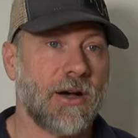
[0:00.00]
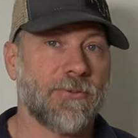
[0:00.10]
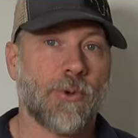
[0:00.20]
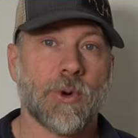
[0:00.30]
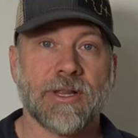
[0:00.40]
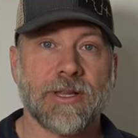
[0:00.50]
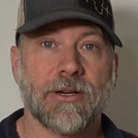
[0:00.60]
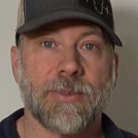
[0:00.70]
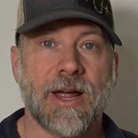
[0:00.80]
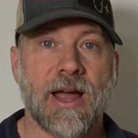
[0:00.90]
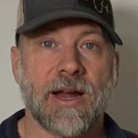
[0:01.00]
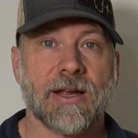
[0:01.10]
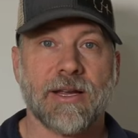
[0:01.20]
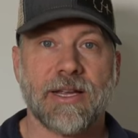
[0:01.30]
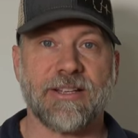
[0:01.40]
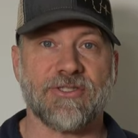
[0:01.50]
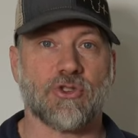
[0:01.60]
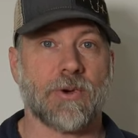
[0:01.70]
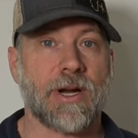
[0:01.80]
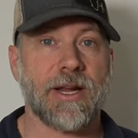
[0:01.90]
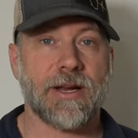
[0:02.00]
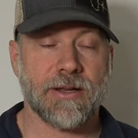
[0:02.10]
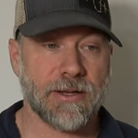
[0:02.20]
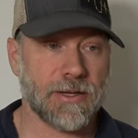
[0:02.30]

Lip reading: 40 liter pack is great,